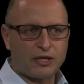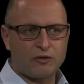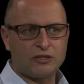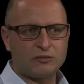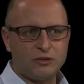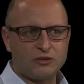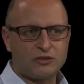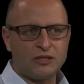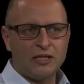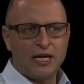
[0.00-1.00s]
Christmas.
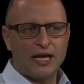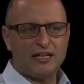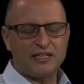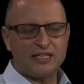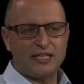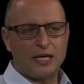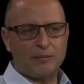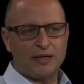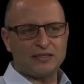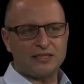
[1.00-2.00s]
And I think the
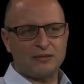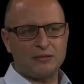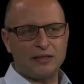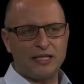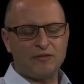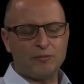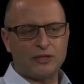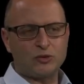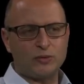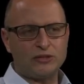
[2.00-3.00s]
RBA said that even by
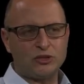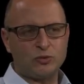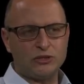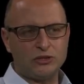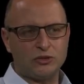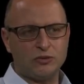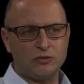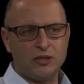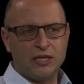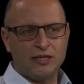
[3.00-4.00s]
2022,
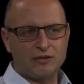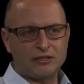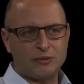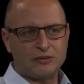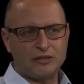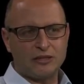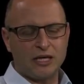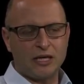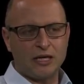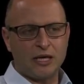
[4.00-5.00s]
they're expecting
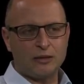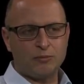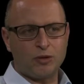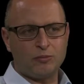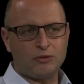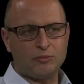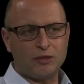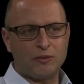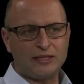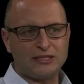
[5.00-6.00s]
uh, unemployment to be
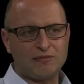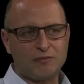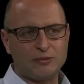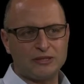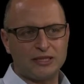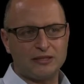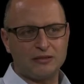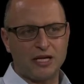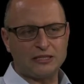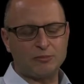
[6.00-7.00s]
around 7%
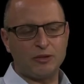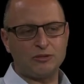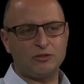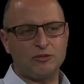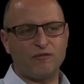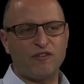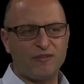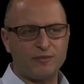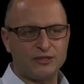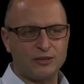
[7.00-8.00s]
as opposed to the
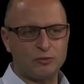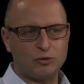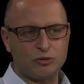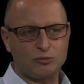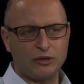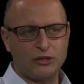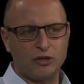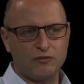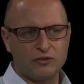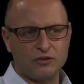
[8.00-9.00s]
5%, which was pre
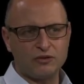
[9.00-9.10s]
COVID.